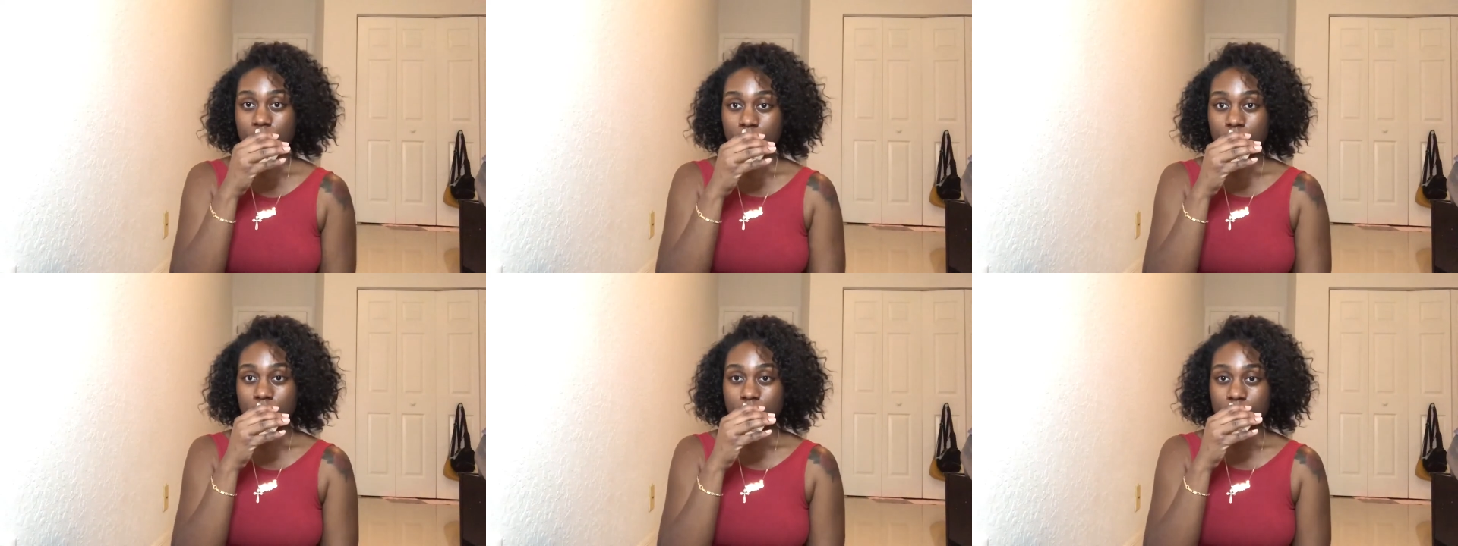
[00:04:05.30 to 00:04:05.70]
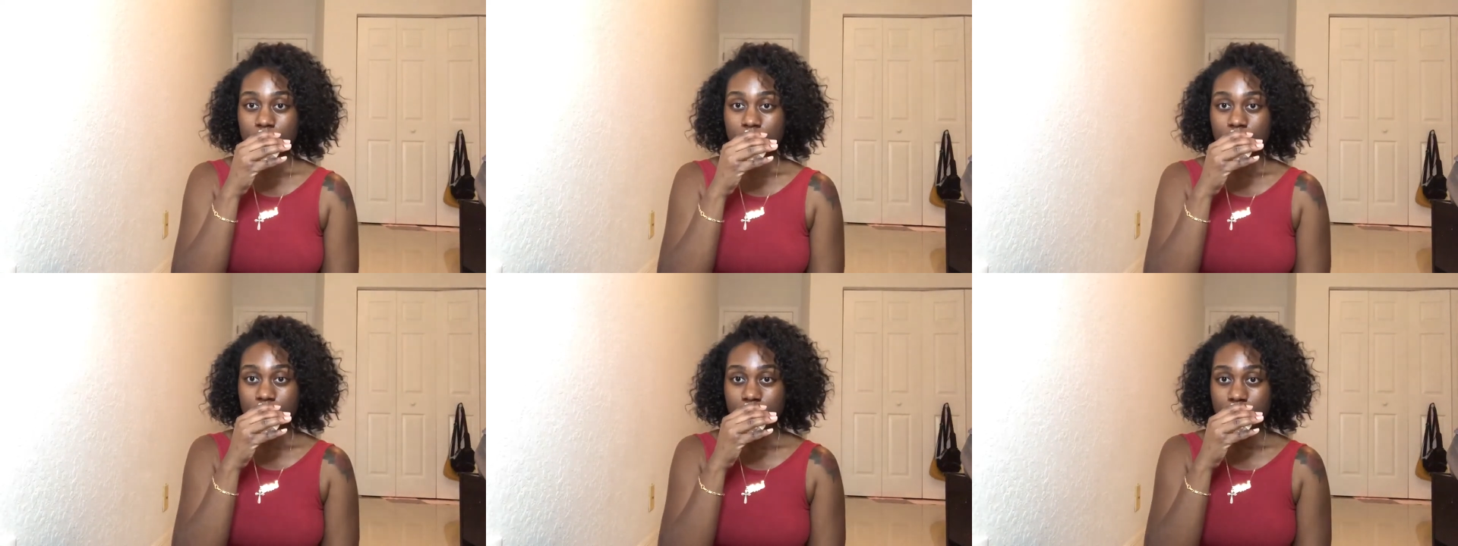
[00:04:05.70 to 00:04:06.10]

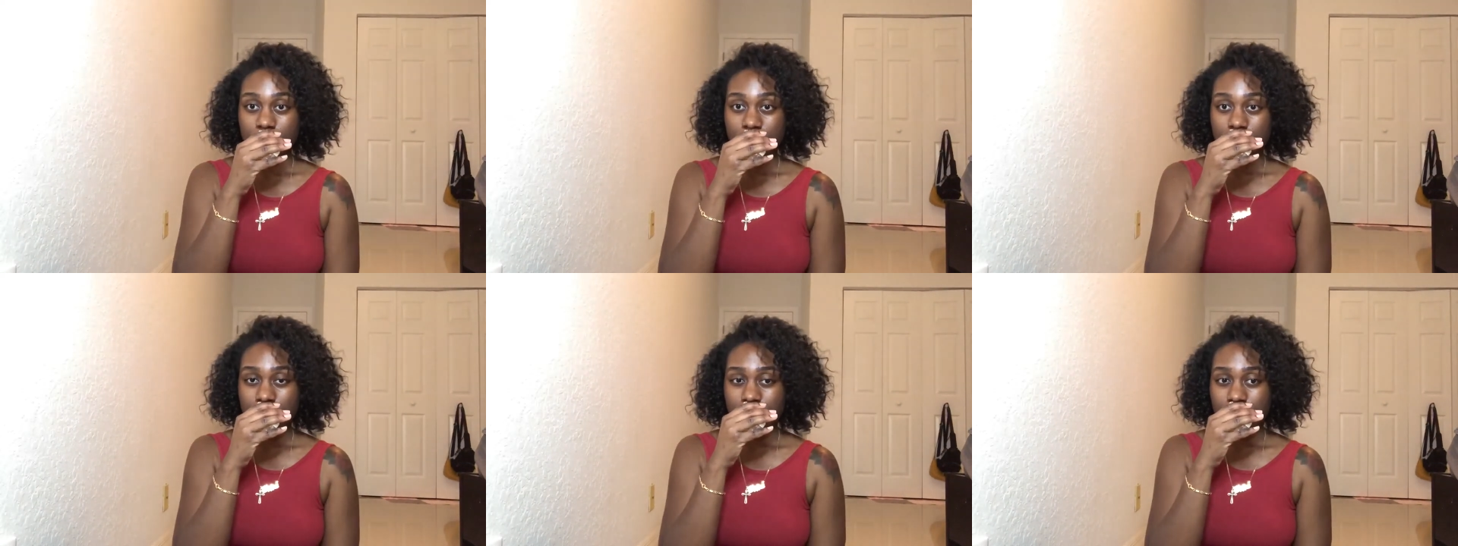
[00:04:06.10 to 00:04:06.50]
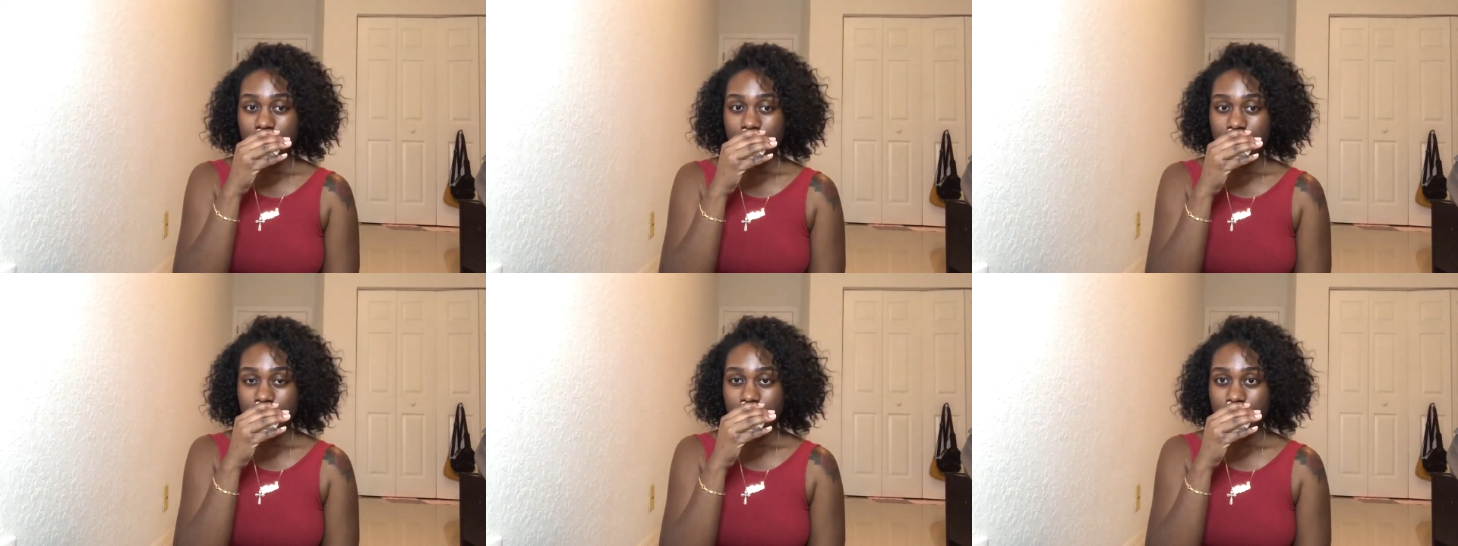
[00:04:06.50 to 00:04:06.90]

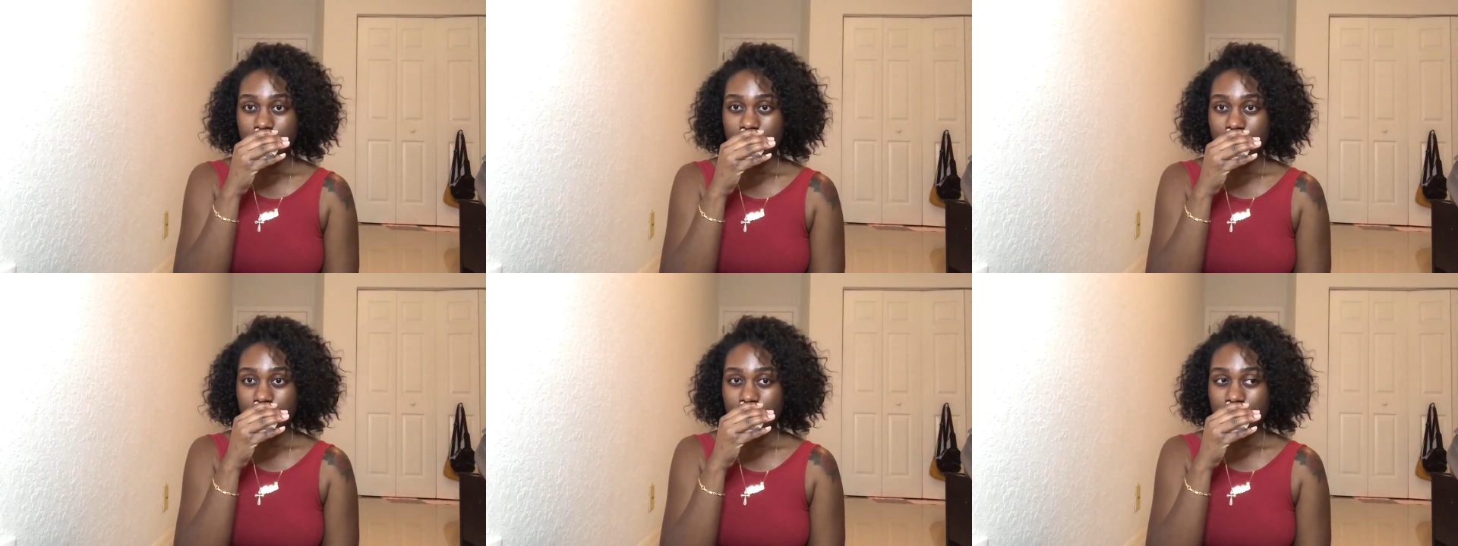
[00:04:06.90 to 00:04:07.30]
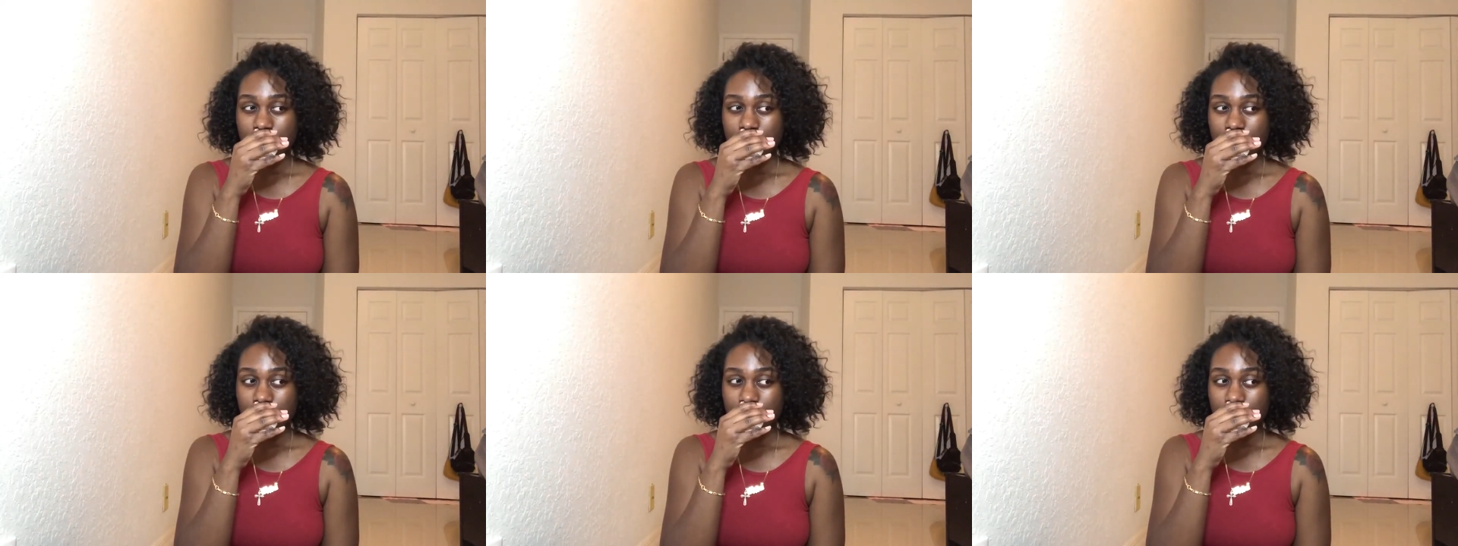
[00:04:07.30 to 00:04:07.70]

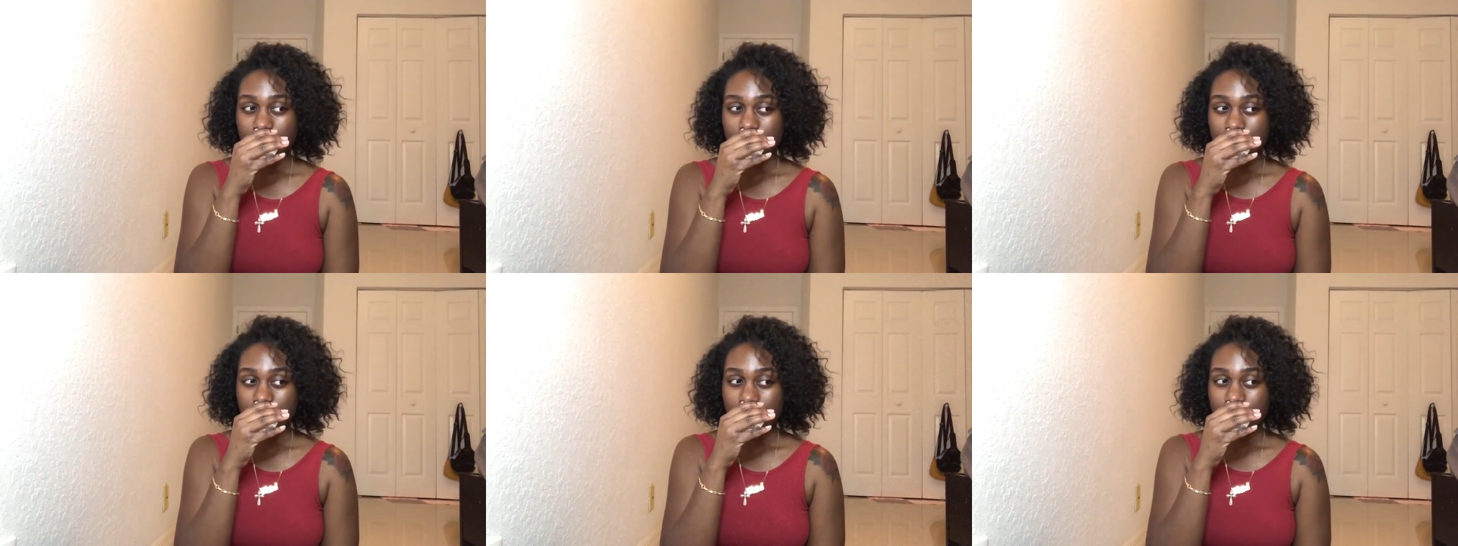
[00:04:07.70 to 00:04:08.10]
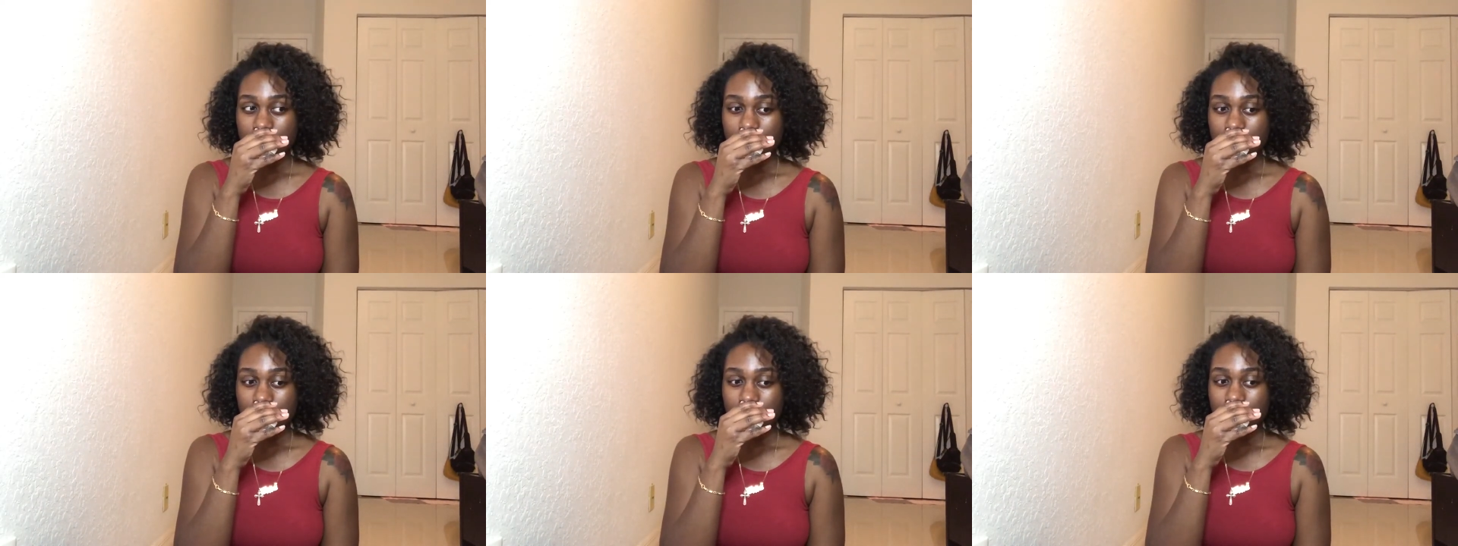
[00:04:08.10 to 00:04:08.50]

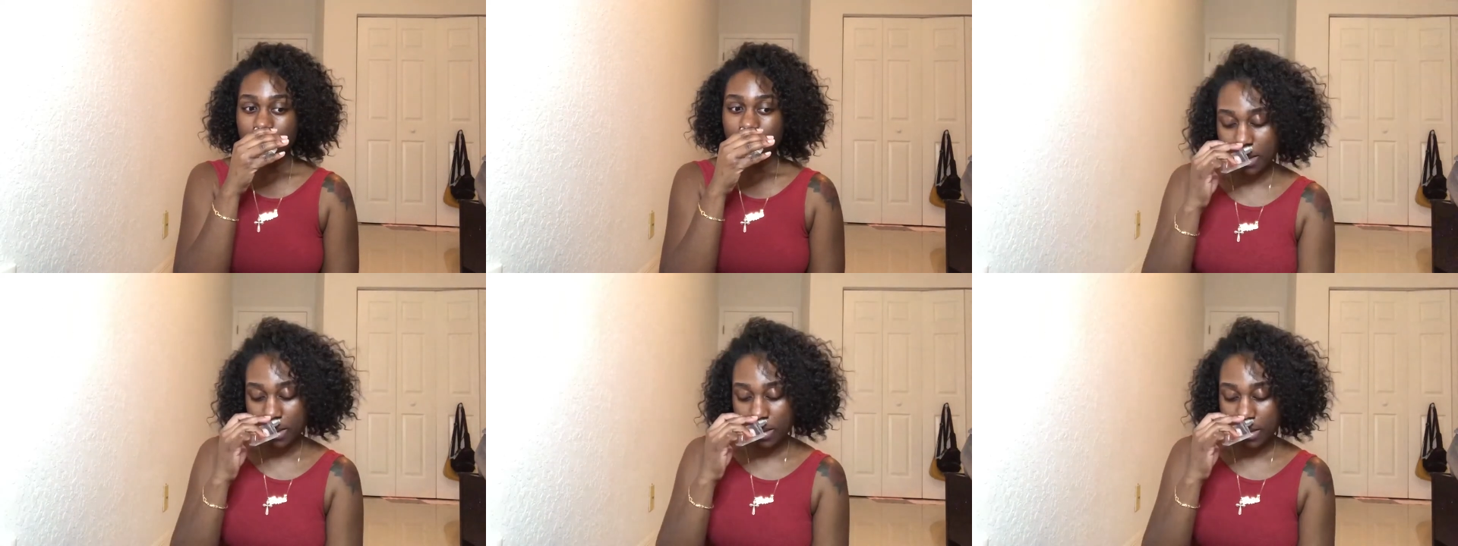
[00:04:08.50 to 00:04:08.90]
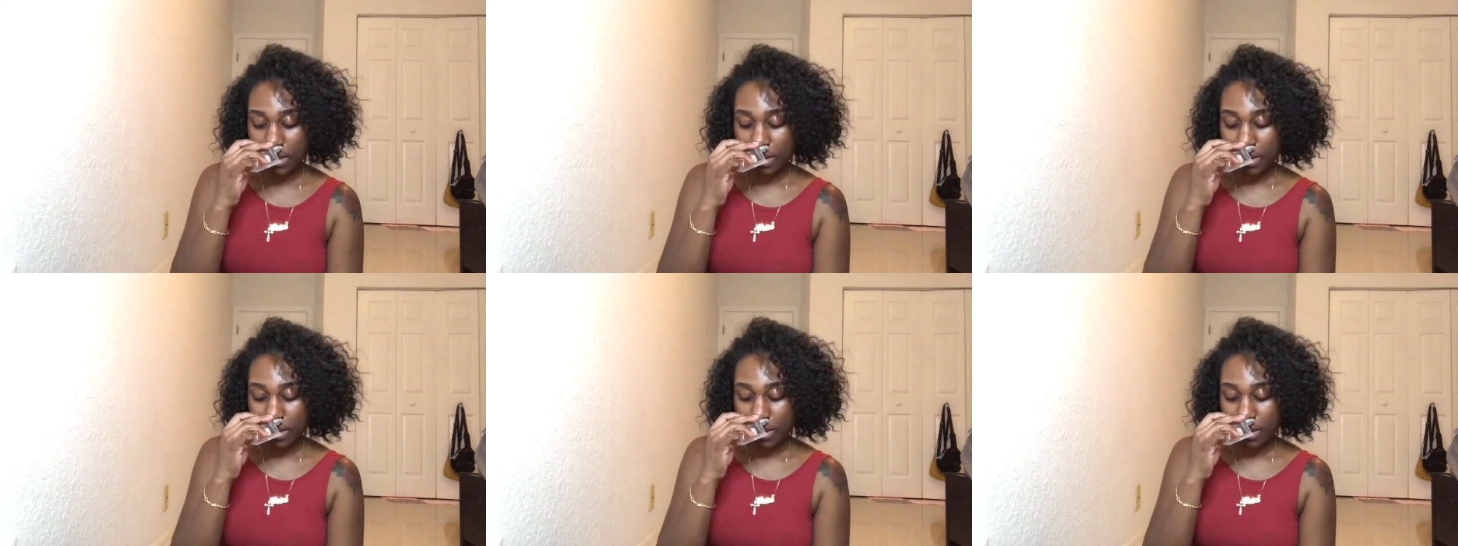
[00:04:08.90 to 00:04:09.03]
[no speech]